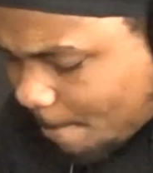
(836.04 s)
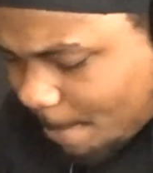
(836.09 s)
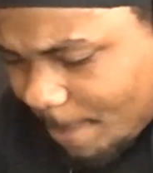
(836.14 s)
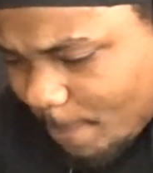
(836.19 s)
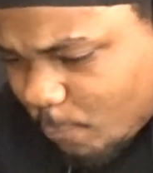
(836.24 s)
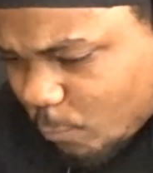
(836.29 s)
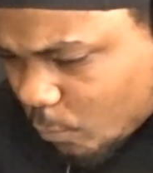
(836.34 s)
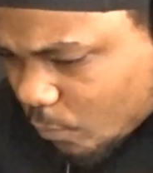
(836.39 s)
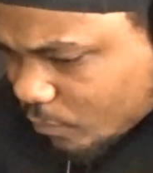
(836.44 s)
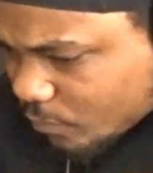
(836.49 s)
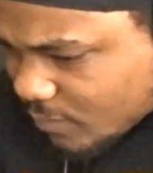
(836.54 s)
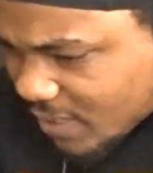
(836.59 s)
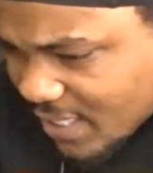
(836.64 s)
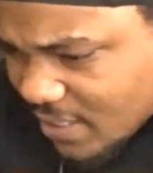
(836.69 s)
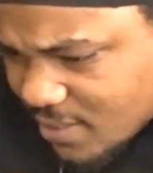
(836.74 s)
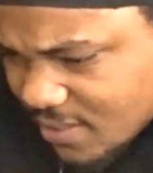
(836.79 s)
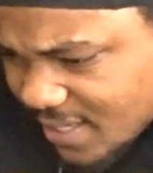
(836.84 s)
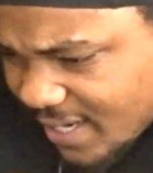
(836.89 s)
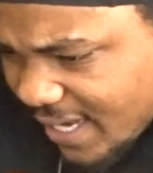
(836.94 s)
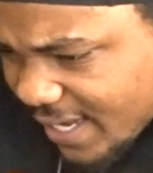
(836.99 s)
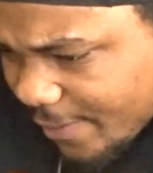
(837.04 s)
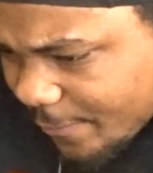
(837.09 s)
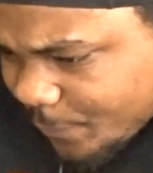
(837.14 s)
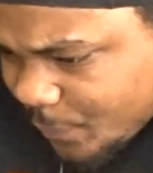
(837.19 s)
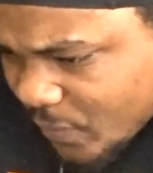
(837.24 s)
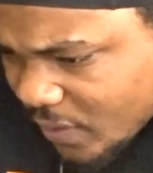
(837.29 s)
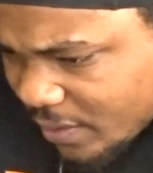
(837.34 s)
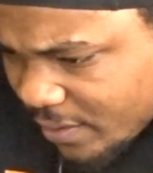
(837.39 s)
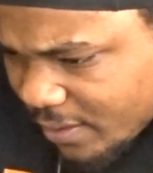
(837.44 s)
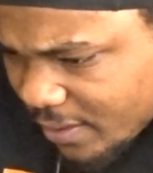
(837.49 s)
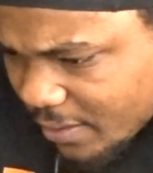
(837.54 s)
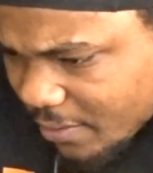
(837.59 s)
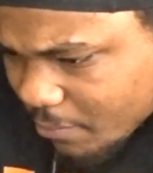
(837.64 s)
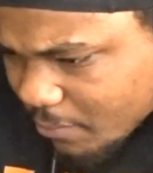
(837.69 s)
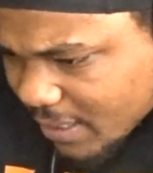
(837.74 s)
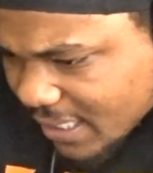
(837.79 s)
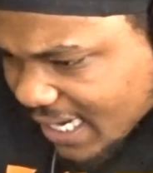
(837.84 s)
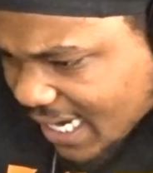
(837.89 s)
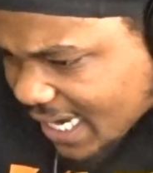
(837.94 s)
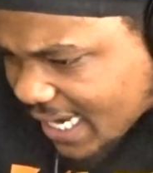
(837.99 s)
And that's
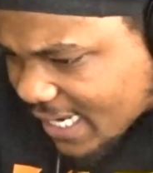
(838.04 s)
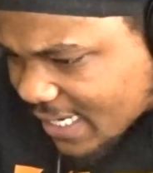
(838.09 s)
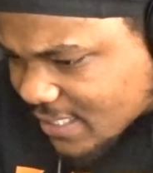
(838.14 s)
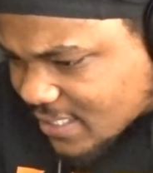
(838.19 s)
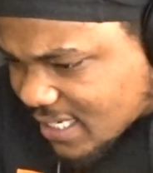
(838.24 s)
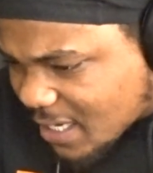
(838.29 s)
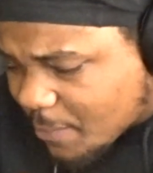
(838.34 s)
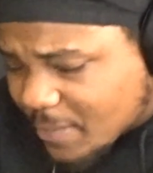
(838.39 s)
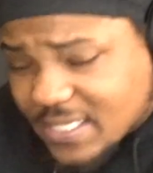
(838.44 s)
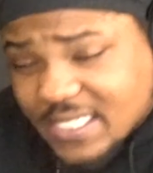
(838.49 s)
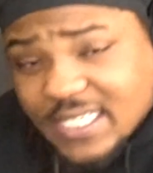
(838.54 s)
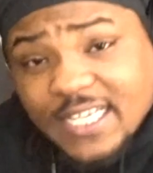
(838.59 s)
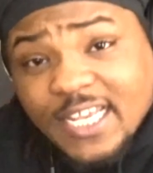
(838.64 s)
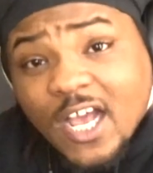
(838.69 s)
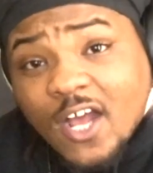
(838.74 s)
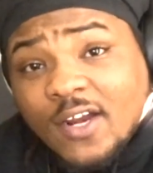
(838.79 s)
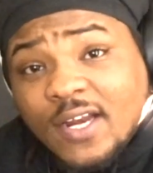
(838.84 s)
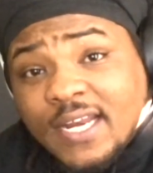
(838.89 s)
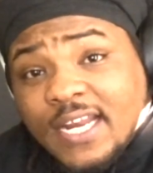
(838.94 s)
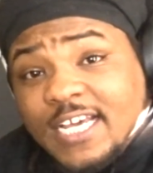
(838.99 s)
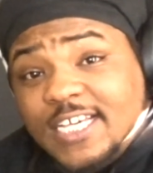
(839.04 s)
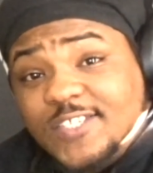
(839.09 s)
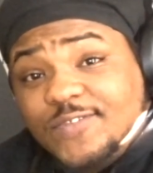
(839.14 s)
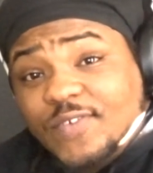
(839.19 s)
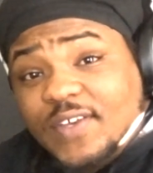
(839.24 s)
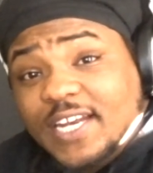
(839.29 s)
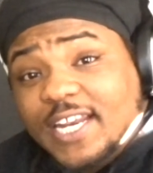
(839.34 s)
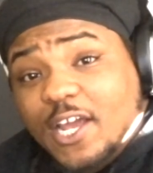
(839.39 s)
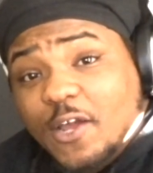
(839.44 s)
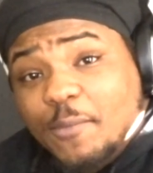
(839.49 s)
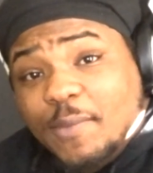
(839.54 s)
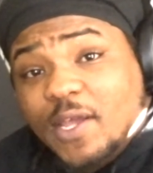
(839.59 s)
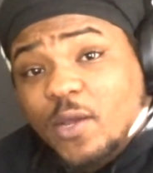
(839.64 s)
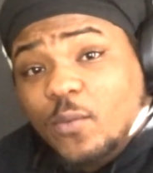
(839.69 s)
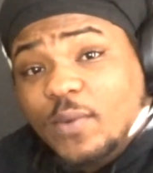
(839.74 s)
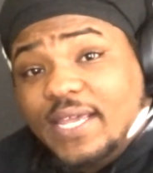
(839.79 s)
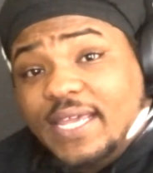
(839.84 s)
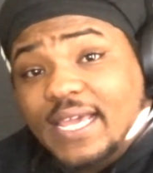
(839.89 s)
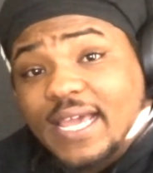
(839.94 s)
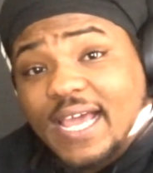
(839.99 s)
that. But guys, I'm gonna see y'all in the next
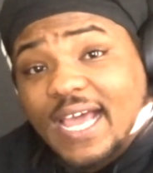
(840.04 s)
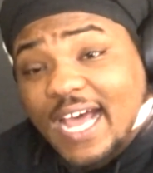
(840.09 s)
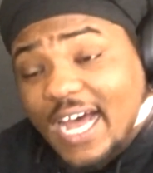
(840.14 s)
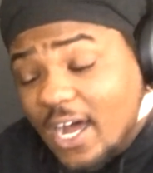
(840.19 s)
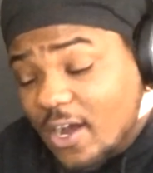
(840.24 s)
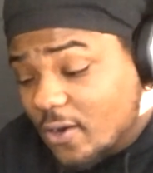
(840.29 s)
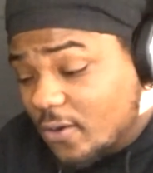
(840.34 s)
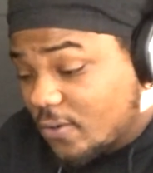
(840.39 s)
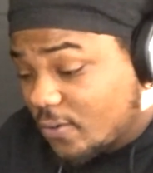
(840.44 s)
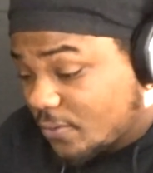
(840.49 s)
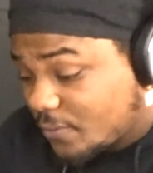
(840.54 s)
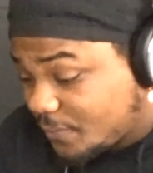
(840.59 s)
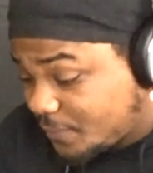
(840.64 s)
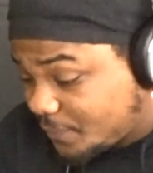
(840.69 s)
video, man. We